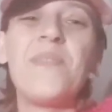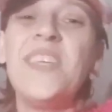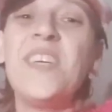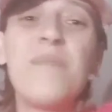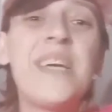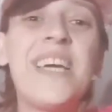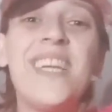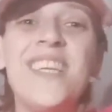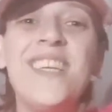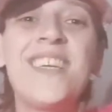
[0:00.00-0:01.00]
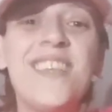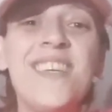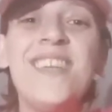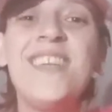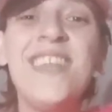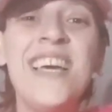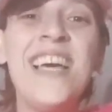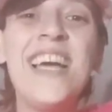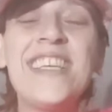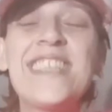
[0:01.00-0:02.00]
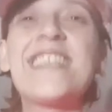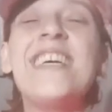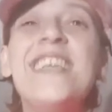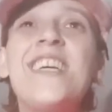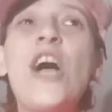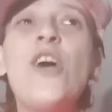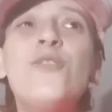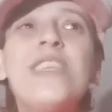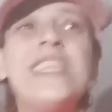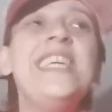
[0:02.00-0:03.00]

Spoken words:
Yep, Eric. It's like, how do they